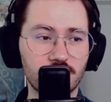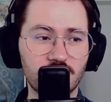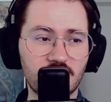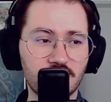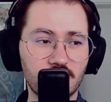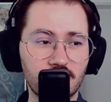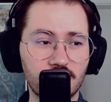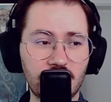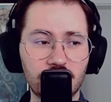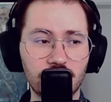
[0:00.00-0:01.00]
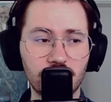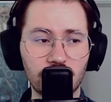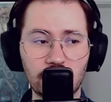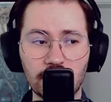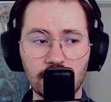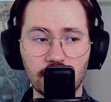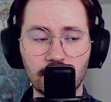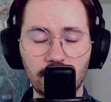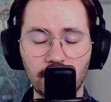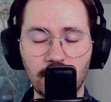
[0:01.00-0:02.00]
such a great
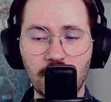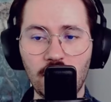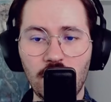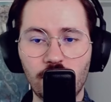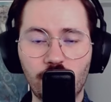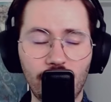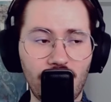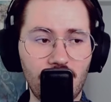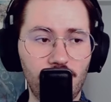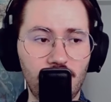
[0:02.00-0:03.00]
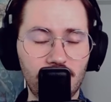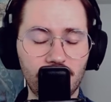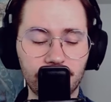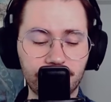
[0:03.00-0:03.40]
3 mana play.